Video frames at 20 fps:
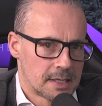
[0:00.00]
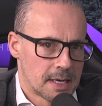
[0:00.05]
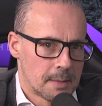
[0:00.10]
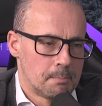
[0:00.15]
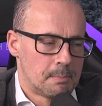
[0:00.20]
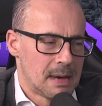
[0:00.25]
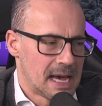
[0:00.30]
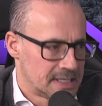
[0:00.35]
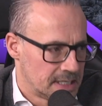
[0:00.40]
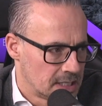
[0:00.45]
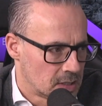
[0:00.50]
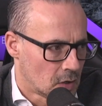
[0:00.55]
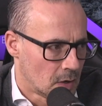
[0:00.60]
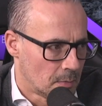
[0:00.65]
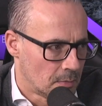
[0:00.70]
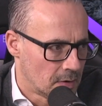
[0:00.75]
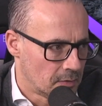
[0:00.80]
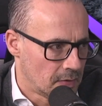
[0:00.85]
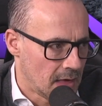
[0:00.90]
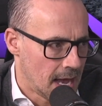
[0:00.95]
and best
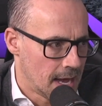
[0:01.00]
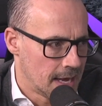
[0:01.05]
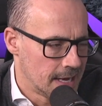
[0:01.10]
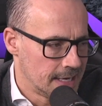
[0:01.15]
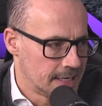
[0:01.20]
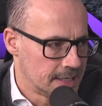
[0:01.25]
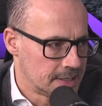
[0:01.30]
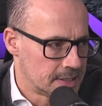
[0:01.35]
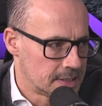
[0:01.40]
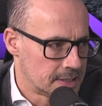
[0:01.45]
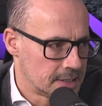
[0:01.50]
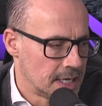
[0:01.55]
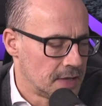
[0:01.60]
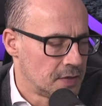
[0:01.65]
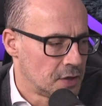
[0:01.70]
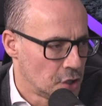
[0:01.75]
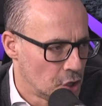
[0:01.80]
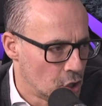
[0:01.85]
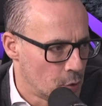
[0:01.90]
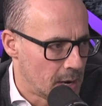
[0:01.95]
example of that is in
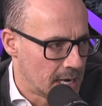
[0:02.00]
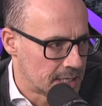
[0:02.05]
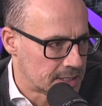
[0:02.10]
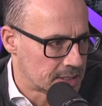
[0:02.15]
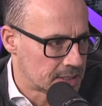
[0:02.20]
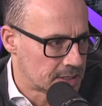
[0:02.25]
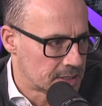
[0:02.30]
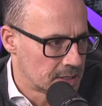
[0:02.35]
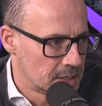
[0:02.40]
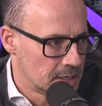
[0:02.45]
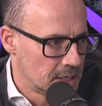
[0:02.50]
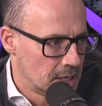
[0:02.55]
the U S.